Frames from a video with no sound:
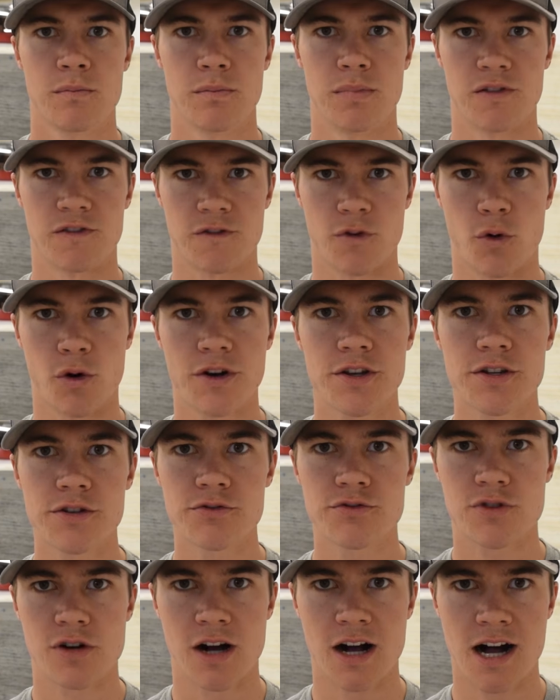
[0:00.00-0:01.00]
Before
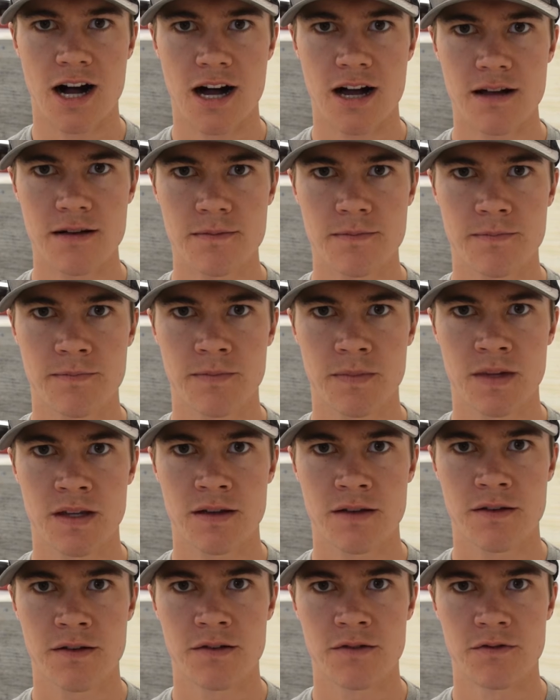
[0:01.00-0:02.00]
you draw,
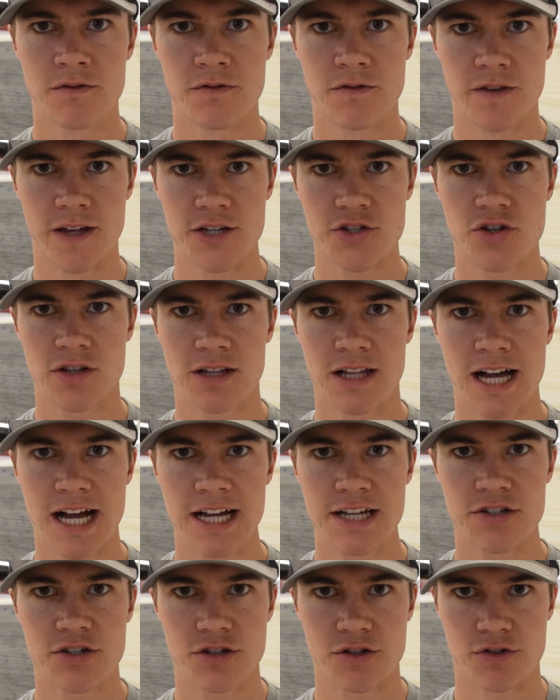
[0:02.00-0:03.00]

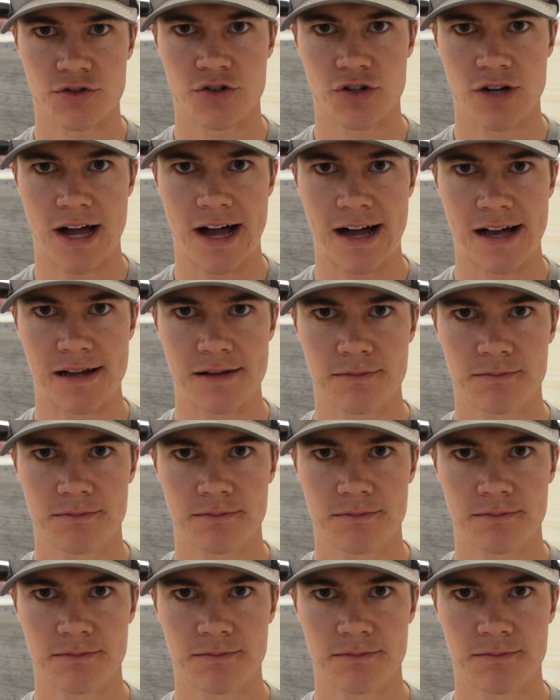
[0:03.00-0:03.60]
visualize your shot.